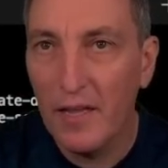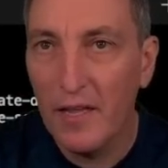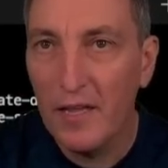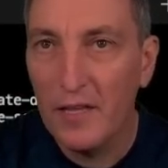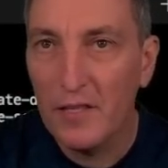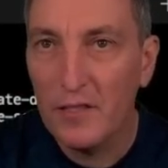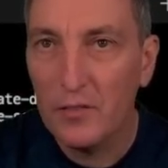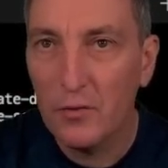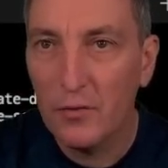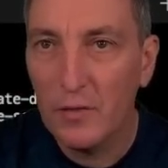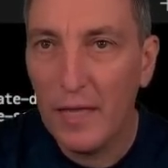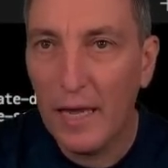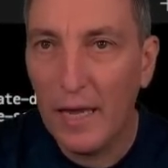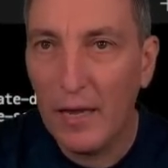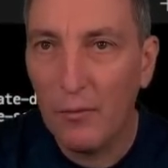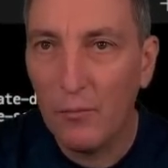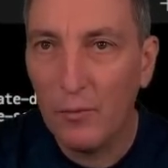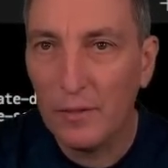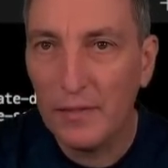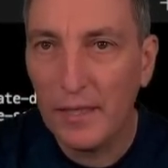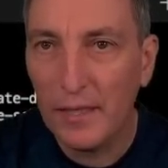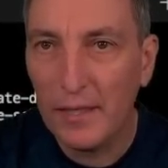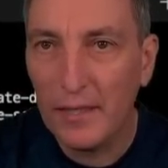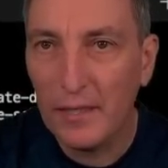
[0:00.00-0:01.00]
So now
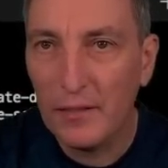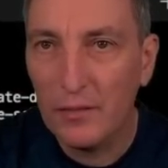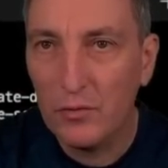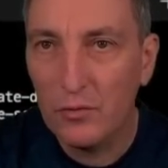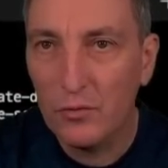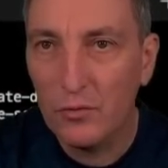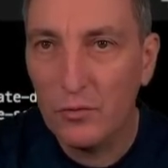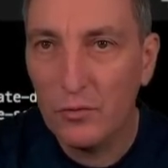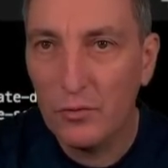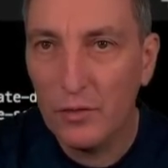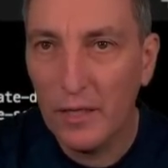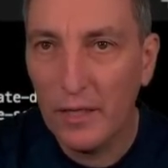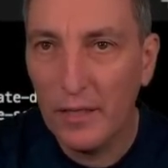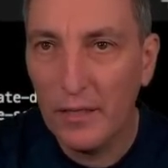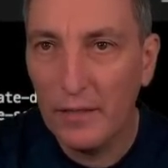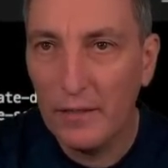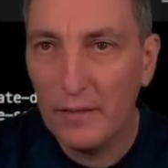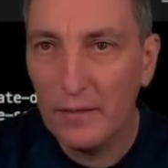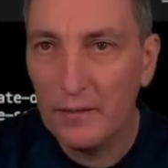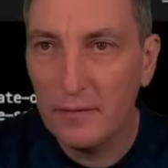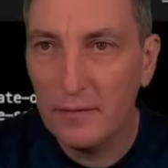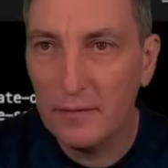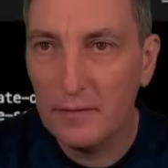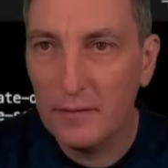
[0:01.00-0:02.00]
what I can do
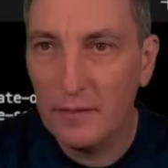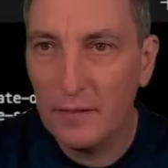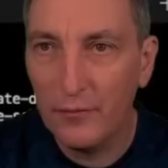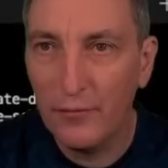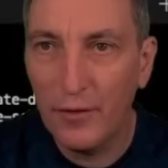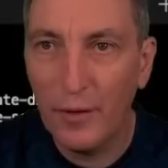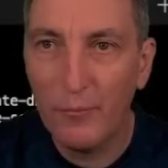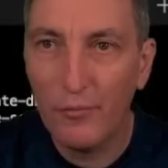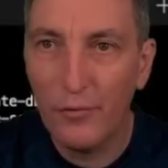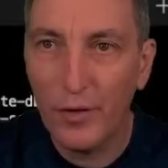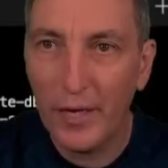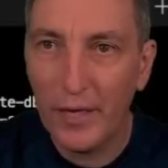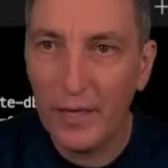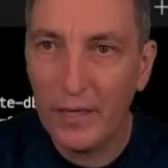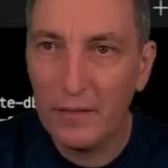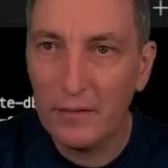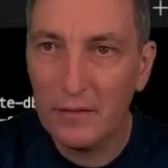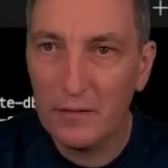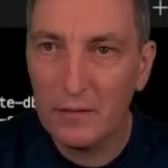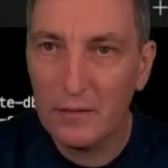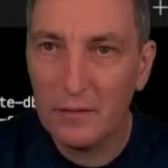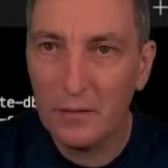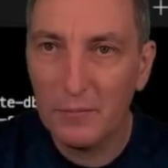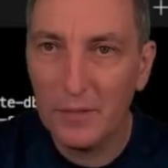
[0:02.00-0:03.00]
is, if I break it,
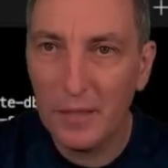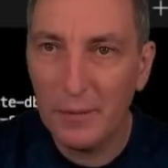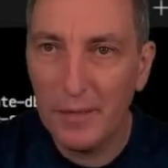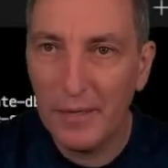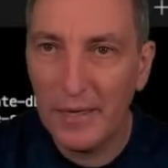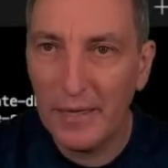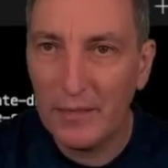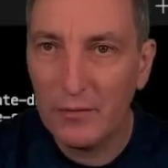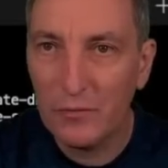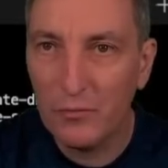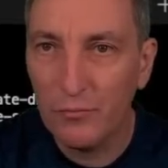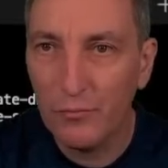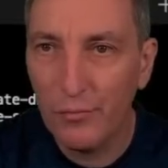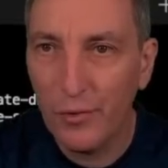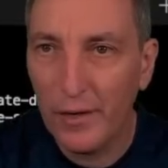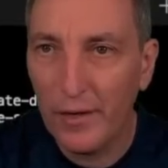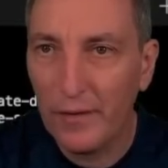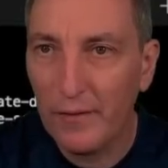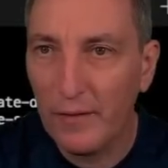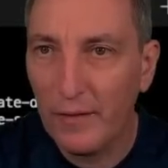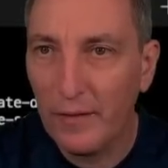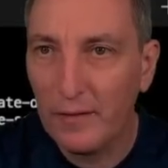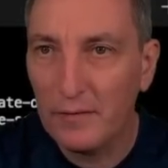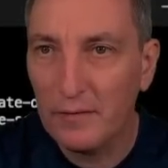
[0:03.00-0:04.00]
so sometimes I like to break
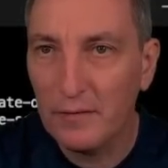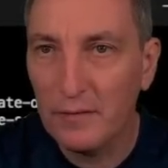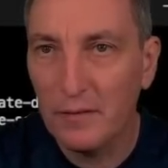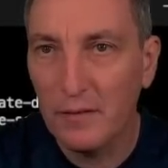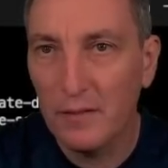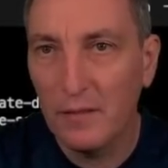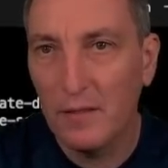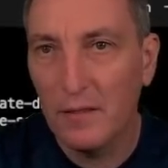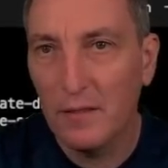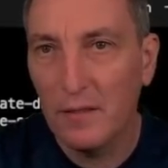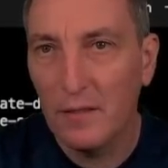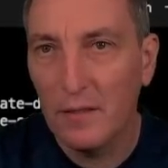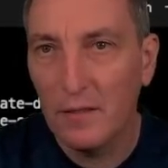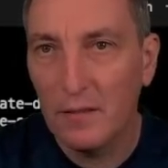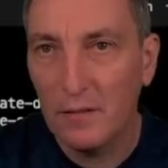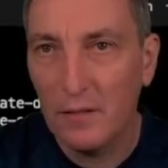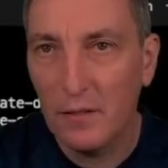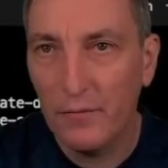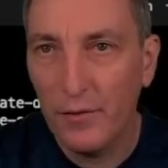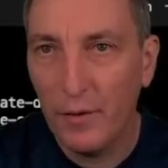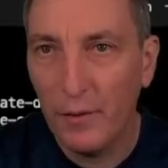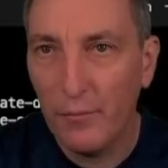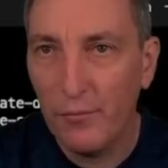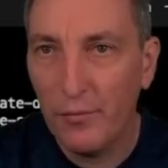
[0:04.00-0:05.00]
things. So
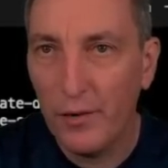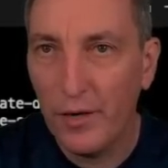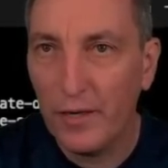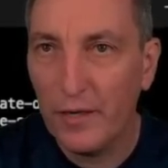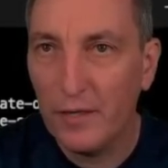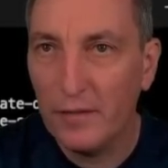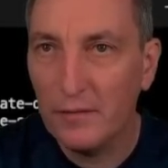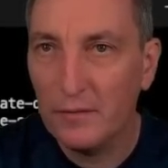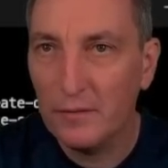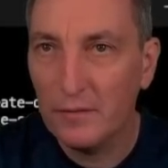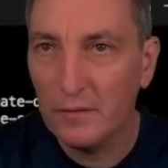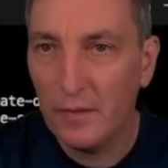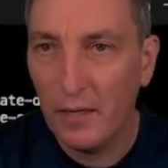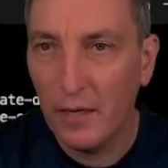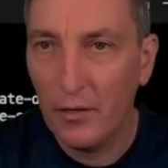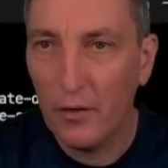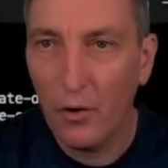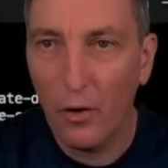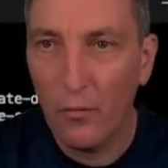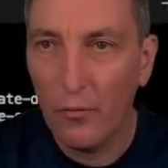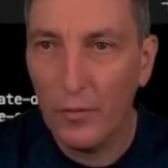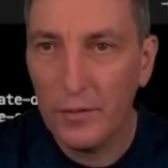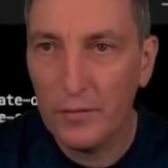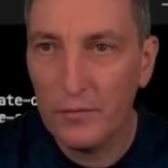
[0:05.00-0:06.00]
if I break it, I
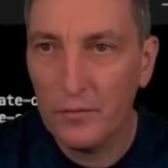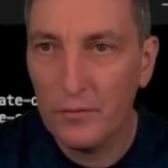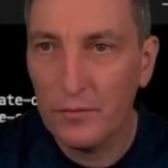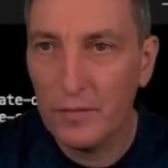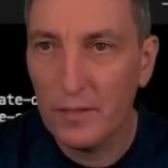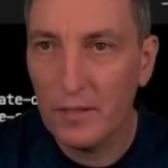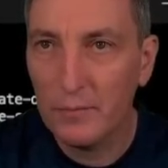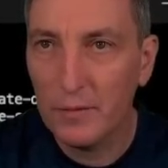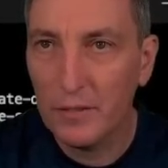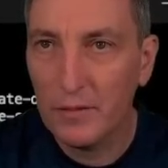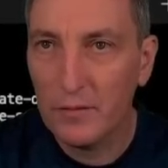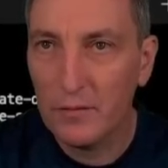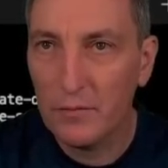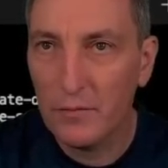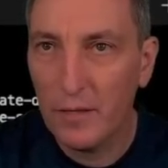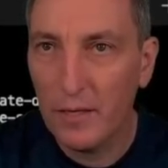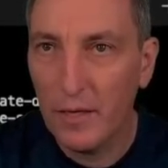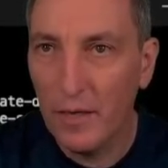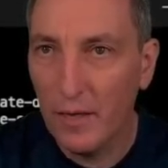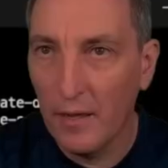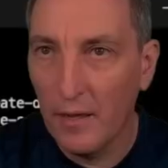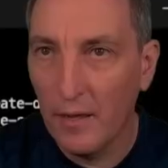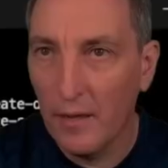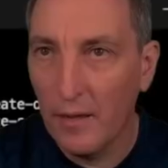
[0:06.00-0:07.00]
always do that, by the way.
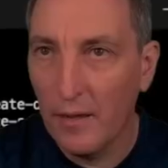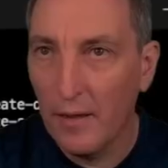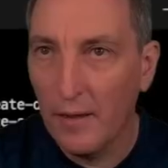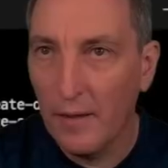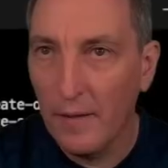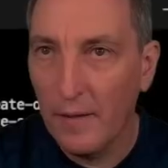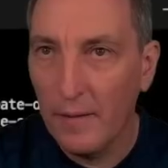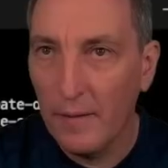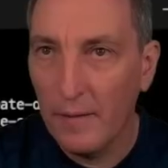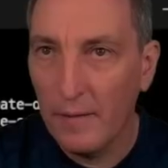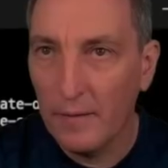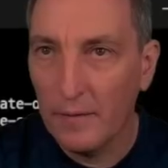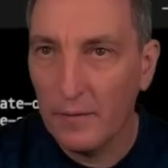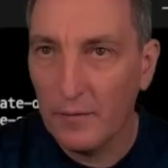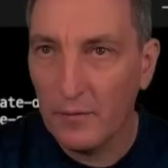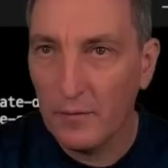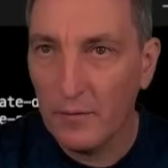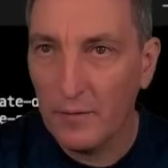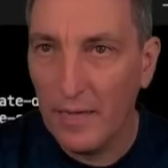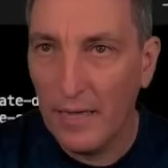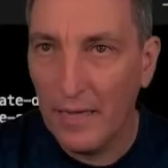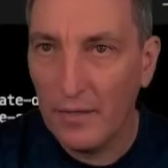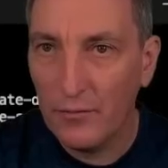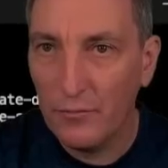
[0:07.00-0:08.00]
So
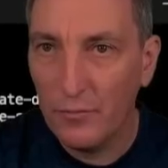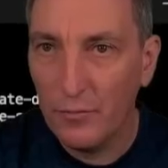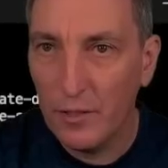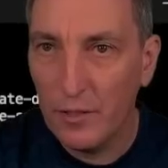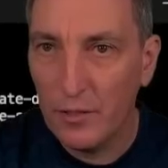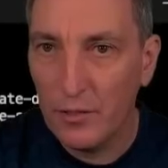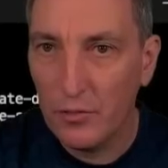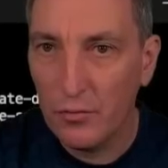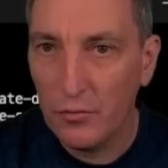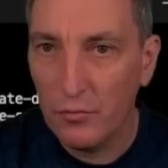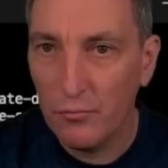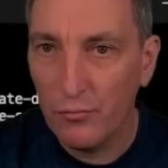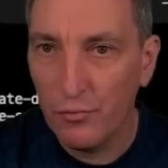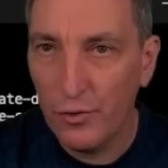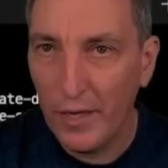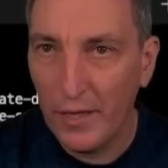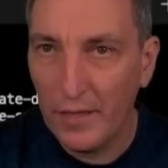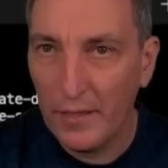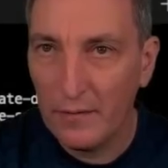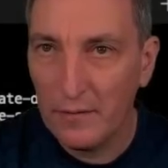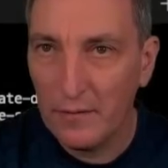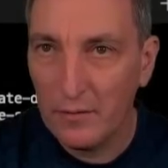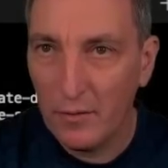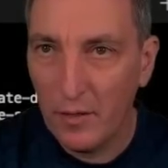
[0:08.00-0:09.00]
that should break
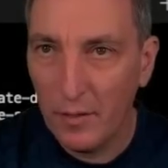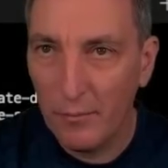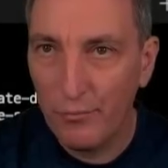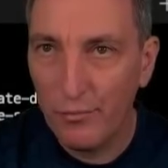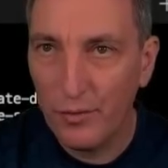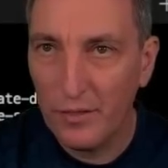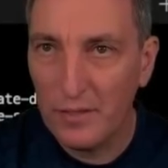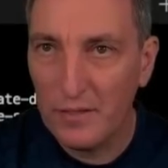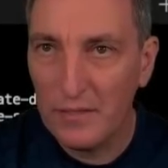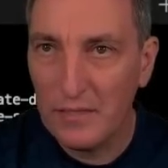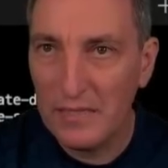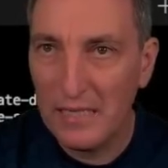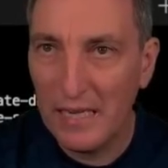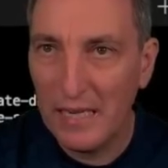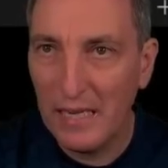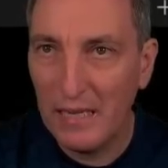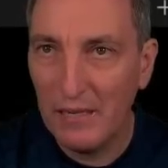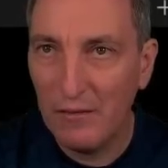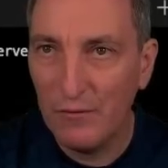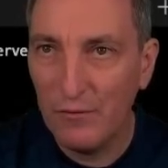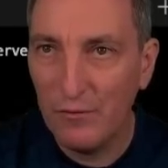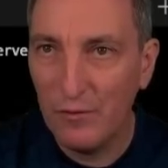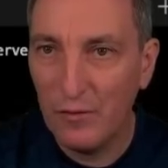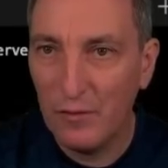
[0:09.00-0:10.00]
it. So I press
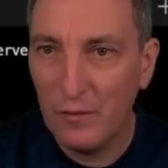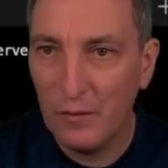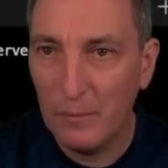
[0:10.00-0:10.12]
save,